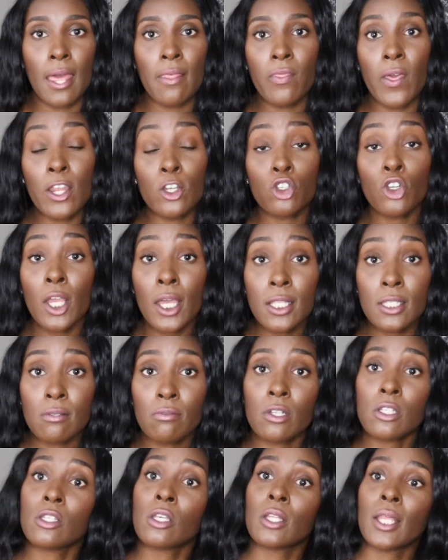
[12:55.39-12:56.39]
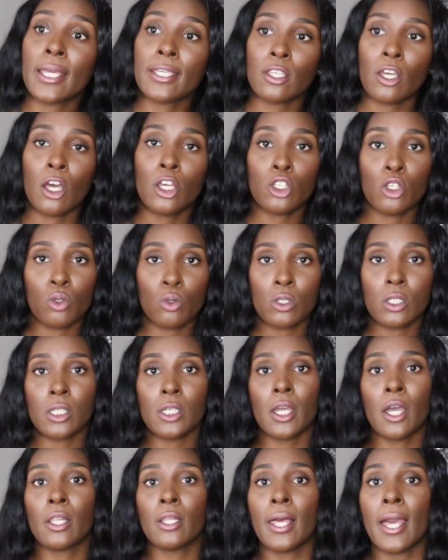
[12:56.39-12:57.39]
and then transfer to like a
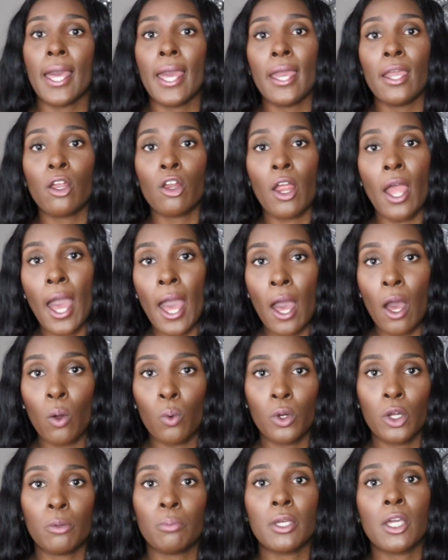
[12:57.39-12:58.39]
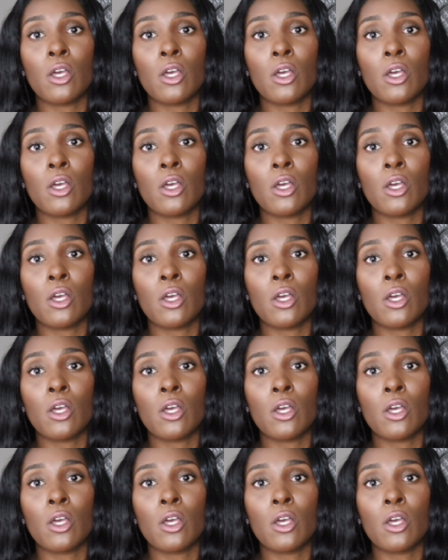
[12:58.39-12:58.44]
UCLA or Howard,